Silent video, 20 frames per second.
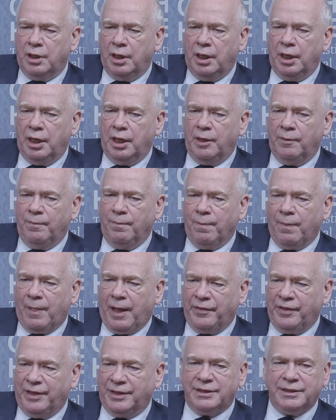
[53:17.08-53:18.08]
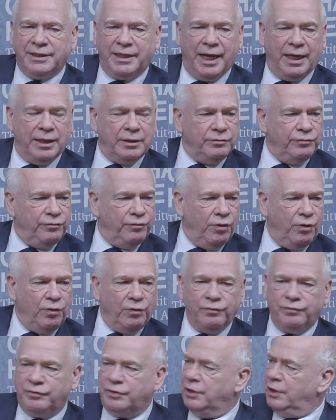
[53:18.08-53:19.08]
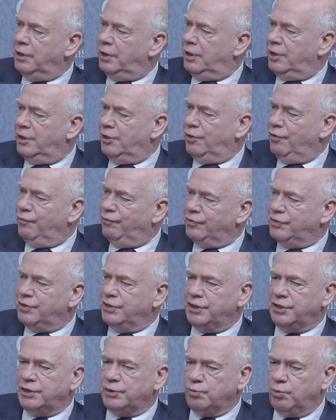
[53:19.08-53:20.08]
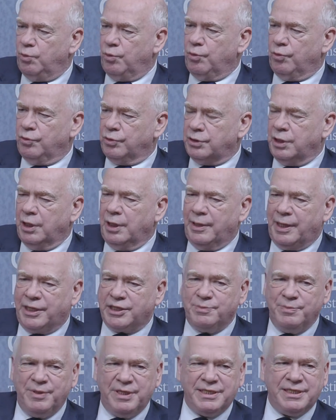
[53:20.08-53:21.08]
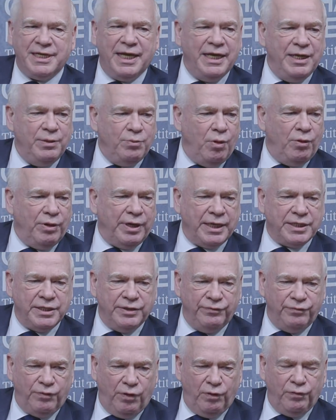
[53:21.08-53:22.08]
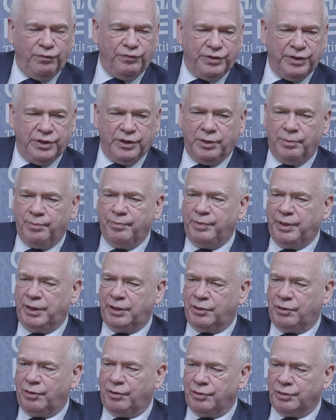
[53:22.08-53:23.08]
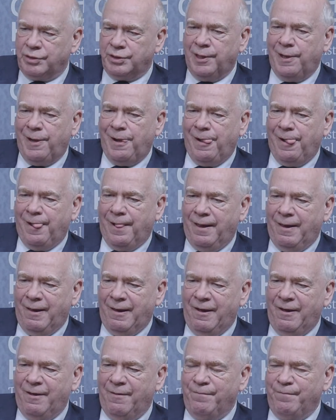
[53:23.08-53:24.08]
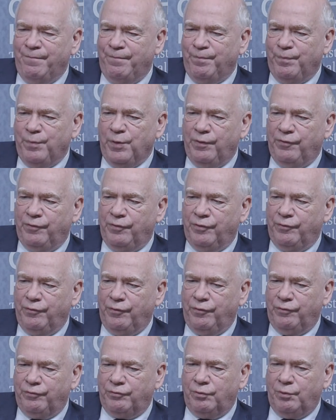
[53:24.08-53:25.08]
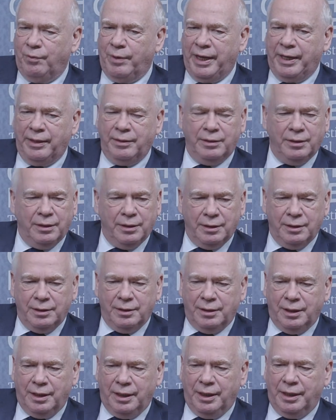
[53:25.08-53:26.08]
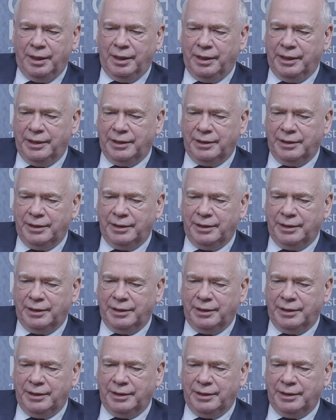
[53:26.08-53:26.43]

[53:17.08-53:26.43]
um, I think, to get involved in overseas wars. I do not mean to say he won't get involved in them because um, of, of, the way uh,